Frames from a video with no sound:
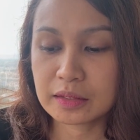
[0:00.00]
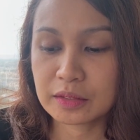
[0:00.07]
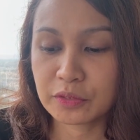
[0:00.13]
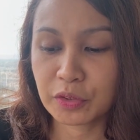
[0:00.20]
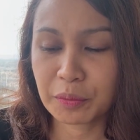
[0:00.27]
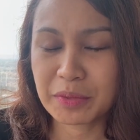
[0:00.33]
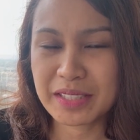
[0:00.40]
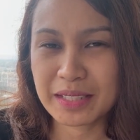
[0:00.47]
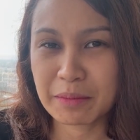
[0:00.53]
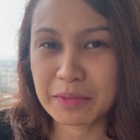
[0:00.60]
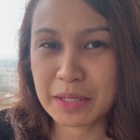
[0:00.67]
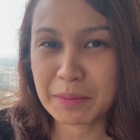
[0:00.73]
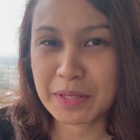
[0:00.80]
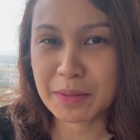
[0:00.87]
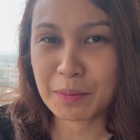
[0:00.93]
from the same
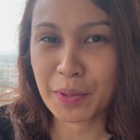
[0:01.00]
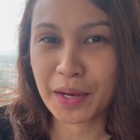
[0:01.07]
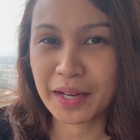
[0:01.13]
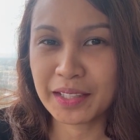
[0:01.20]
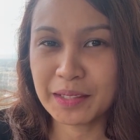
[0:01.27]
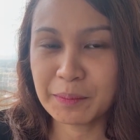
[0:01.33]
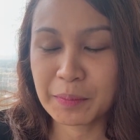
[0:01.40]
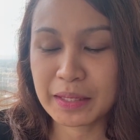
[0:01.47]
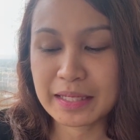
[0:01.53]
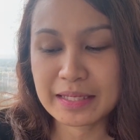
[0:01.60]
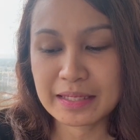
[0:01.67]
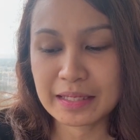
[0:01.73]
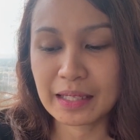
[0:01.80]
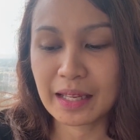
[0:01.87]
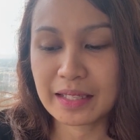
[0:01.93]
team as mine, but I
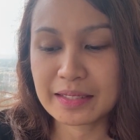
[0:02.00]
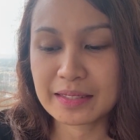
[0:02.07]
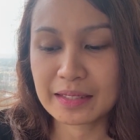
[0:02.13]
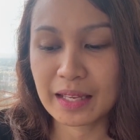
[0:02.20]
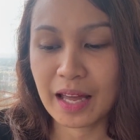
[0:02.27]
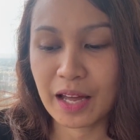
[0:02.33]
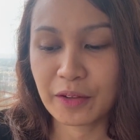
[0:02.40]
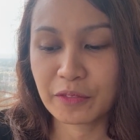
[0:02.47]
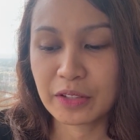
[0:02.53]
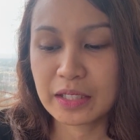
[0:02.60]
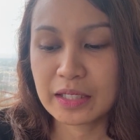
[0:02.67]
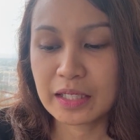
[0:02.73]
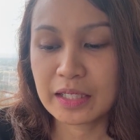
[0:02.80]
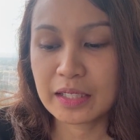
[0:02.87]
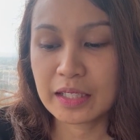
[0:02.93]
still have
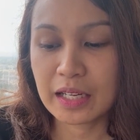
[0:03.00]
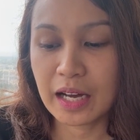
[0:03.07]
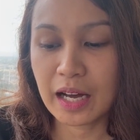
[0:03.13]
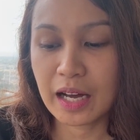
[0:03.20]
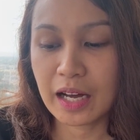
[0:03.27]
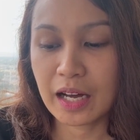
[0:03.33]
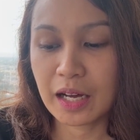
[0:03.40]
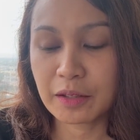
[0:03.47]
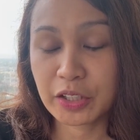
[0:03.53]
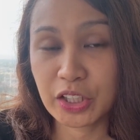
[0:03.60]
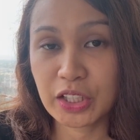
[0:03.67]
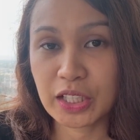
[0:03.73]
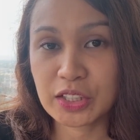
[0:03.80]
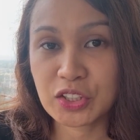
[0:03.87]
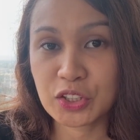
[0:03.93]

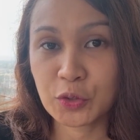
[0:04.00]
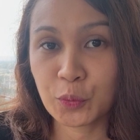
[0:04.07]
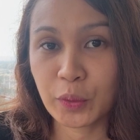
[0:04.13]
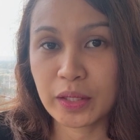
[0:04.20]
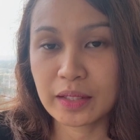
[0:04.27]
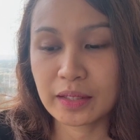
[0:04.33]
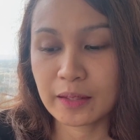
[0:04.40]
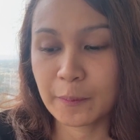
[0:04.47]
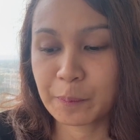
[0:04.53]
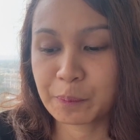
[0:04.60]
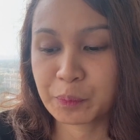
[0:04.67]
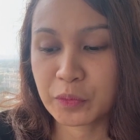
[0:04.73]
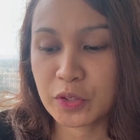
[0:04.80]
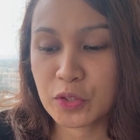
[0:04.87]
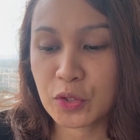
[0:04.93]
connection with.
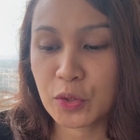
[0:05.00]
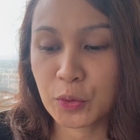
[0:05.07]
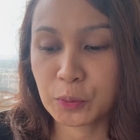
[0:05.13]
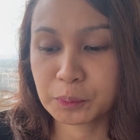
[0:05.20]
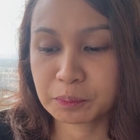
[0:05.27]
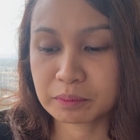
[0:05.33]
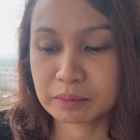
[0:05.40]
So